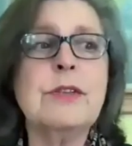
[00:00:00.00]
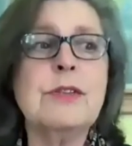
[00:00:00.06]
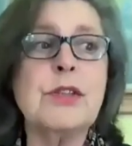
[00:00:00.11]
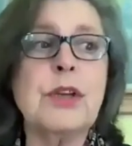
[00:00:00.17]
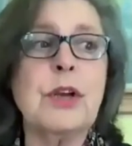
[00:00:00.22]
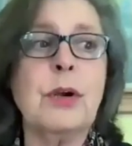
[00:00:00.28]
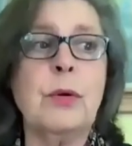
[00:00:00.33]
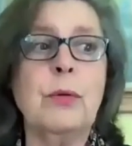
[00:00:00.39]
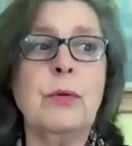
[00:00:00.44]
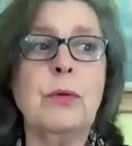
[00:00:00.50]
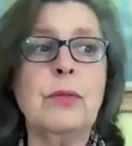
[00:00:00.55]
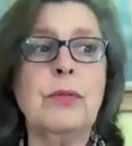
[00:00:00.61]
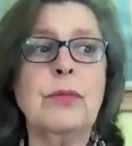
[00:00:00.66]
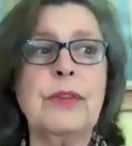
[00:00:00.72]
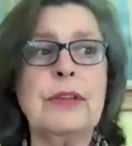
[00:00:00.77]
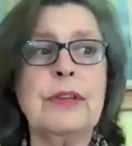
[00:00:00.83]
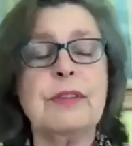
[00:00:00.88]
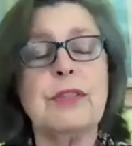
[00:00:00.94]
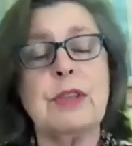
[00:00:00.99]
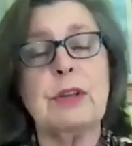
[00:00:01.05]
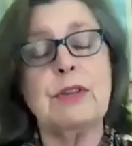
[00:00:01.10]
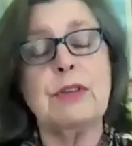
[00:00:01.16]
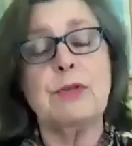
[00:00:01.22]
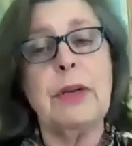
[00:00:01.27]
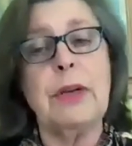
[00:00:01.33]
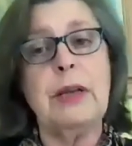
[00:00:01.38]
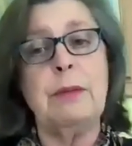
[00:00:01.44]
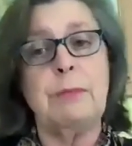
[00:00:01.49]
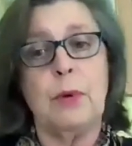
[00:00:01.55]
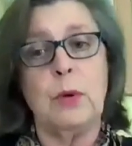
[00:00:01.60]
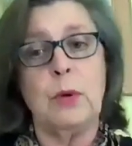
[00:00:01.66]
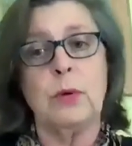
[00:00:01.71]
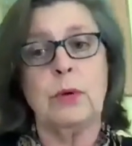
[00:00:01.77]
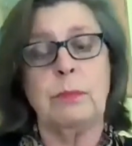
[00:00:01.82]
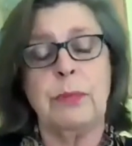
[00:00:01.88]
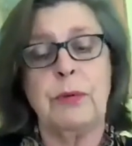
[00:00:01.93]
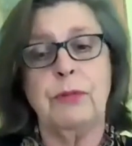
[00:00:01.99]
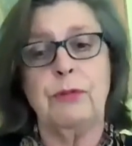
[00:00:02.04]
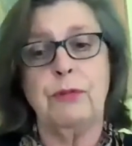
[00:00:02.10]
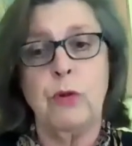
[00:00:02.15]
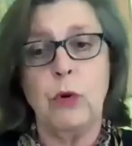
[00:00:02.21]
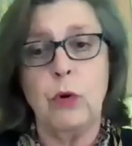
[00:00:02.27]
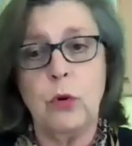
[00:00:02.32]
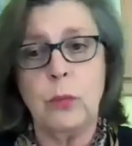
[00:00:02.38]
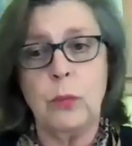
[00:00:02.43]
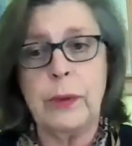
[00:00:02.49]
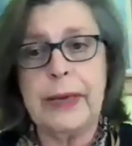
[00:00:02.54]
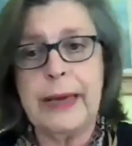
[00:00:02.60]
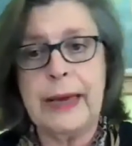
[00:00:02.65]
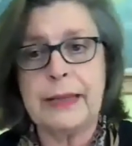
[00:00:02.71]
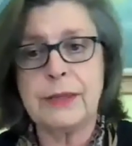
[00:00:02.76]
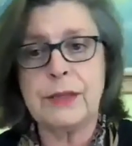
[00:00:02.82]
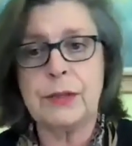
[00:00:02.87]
So it's really important before we get